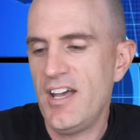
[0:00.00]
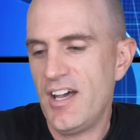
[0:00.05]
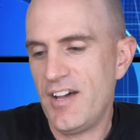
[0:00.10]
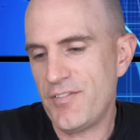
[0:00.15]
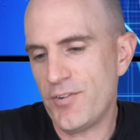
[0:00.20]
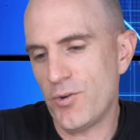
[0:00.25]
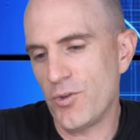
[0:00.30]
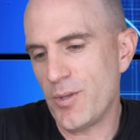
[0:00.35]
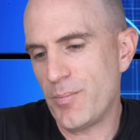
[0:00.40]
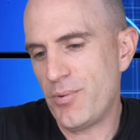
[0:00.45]

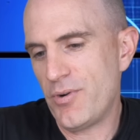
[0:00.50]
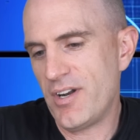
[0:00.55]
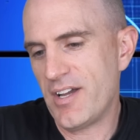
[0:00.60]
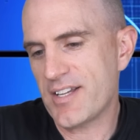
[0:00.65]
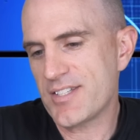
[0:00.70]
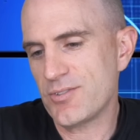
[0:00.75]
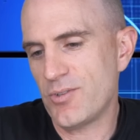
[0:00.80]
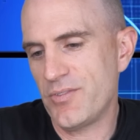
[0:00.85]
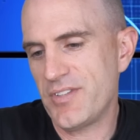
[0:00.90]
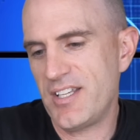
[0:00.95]
of all the
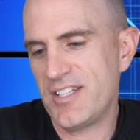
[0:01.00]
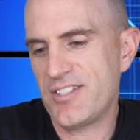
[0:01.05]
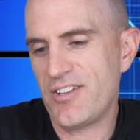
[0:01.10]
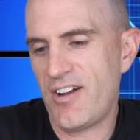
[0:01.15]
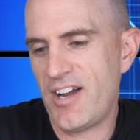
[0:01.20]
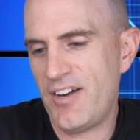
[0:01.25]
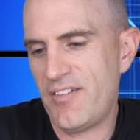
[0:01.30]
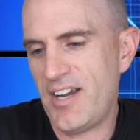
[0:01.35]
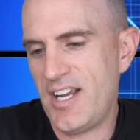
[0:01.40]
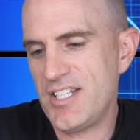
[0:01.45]
products or the
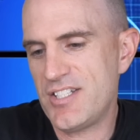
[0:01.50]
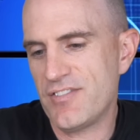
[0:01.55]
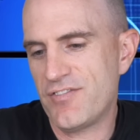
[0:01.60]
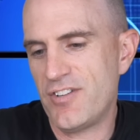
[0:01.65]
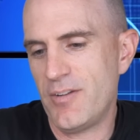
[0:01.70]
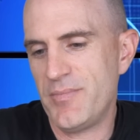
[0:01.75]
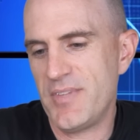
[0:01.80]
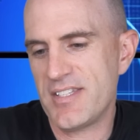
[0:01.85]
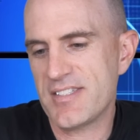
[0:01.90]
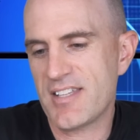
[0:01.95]
entire range
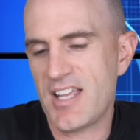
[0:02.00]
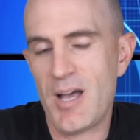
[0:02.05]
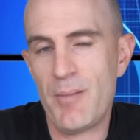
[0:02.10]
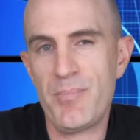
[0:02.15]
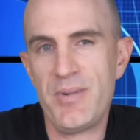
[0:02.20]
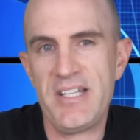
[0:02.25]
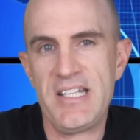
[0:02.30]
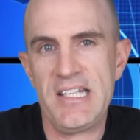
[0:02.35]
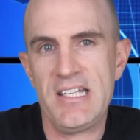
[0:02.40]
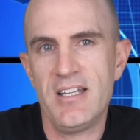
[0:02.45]
from this
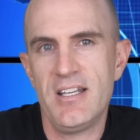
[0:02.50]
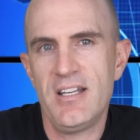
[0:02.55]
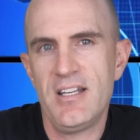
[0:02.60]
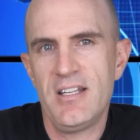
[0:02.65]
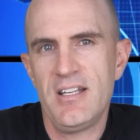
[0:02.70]
company.